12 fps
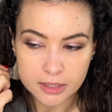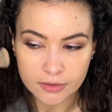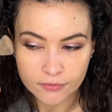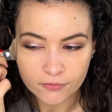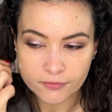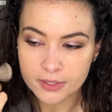
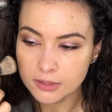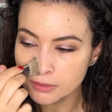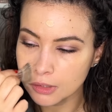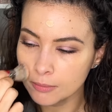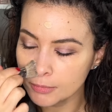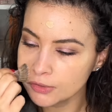It
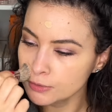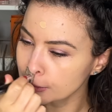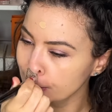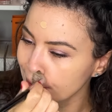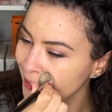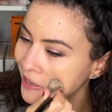feels almost
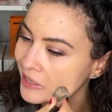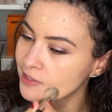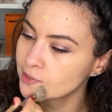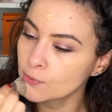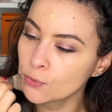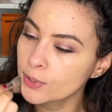like it
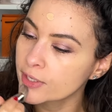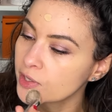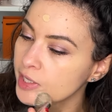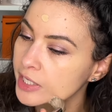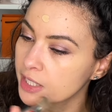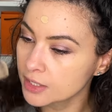has
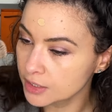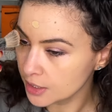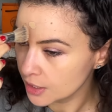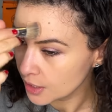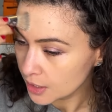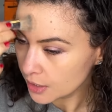oil in it.
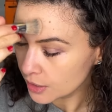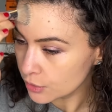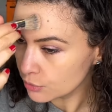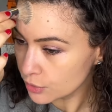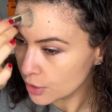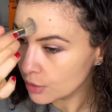Like,
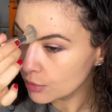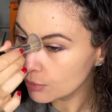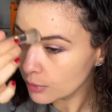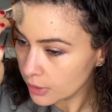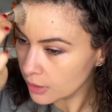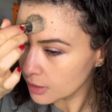you
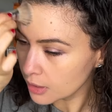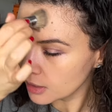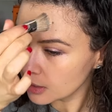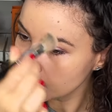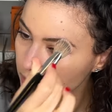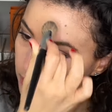know,
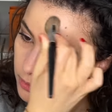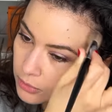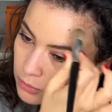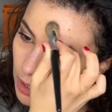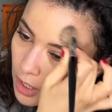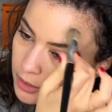the
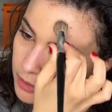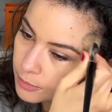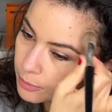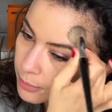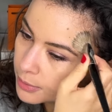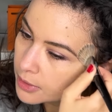Surratt
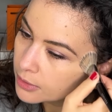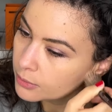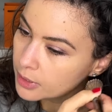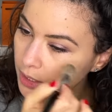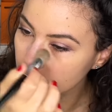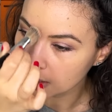
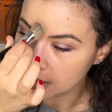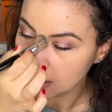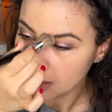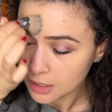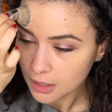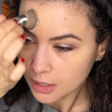
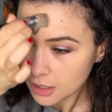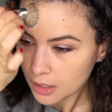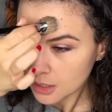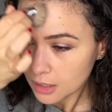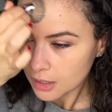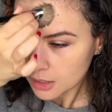Beauty,
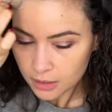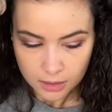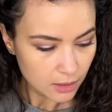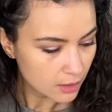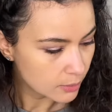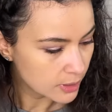
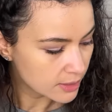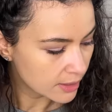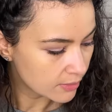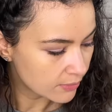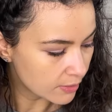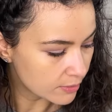what's
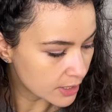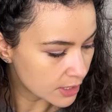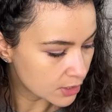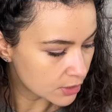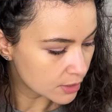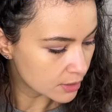that
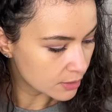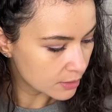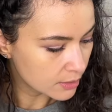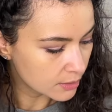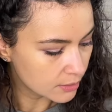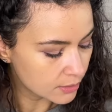foundation?
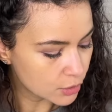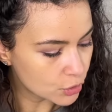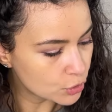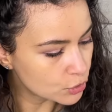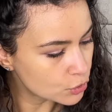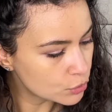
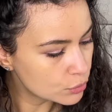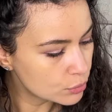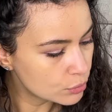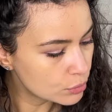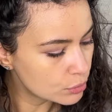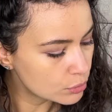The
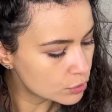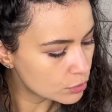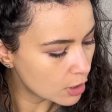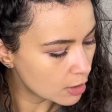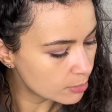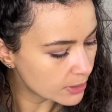Dew
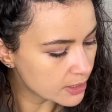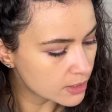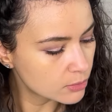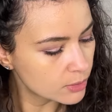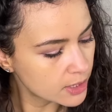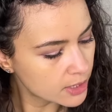Drop, like
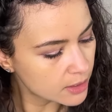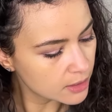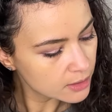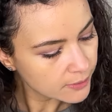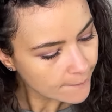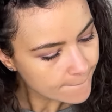this one
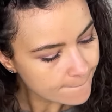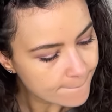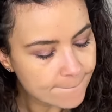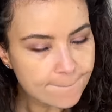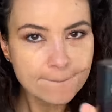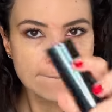here.
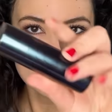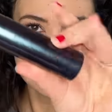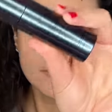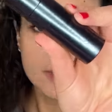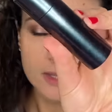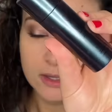
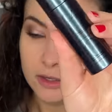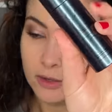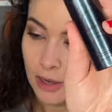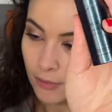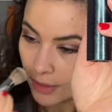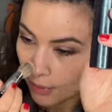You know
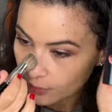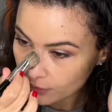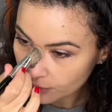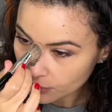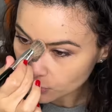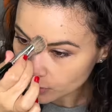how that
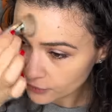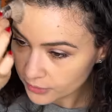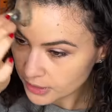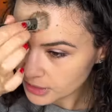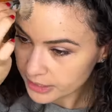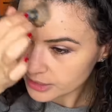one sort of
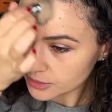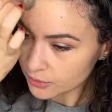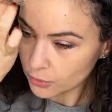feels like it's